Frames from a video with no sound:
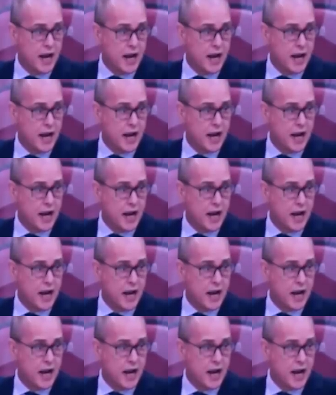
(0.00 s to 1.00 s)

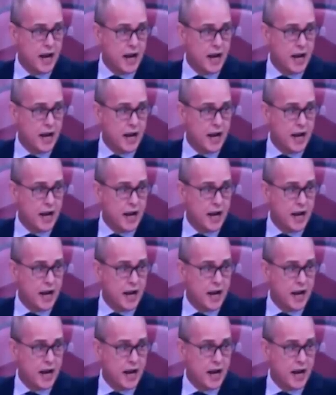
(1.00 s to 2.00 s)

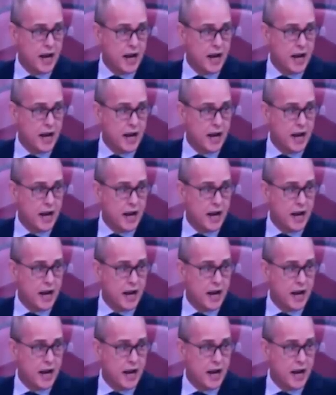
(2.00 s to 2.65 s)
The person shown says nothing.